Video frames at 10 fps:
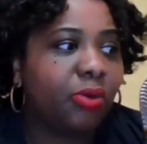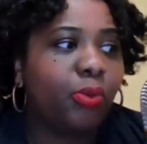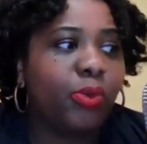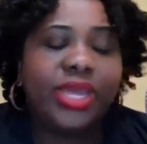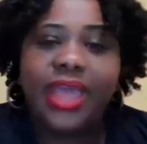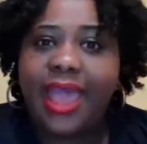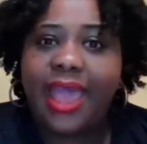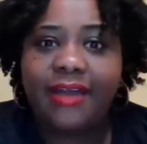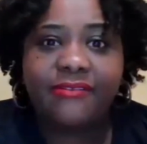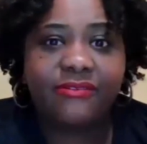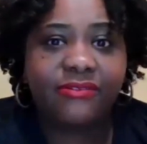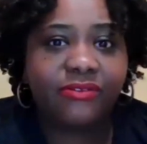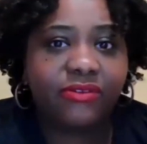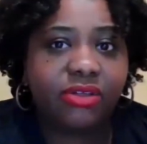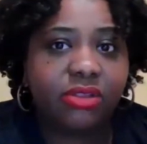we have
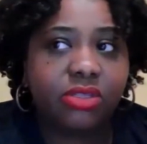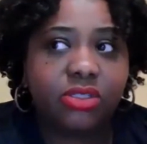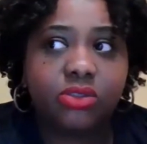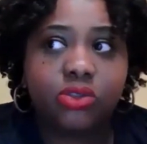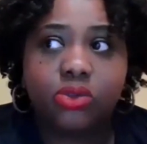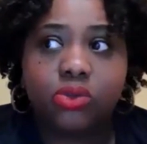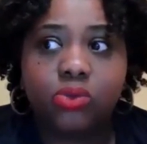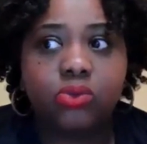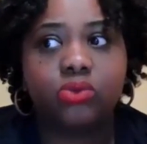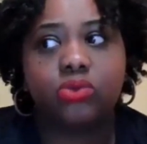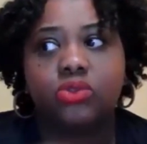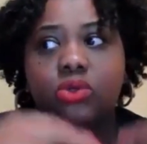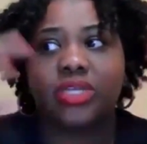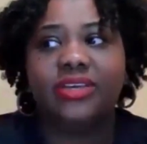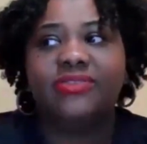the tools,
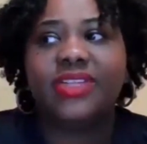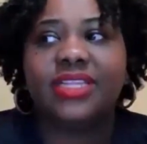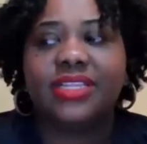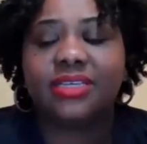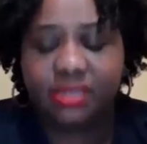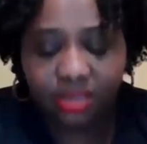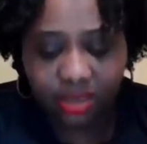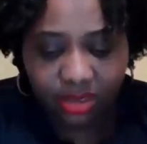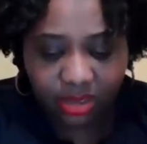or even